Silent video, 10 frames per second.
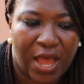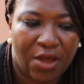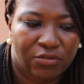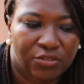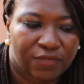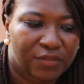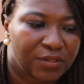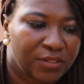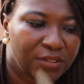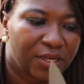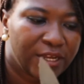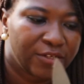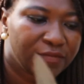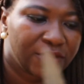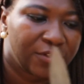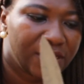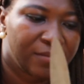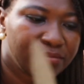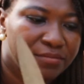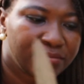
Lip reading: out of the head of the yam.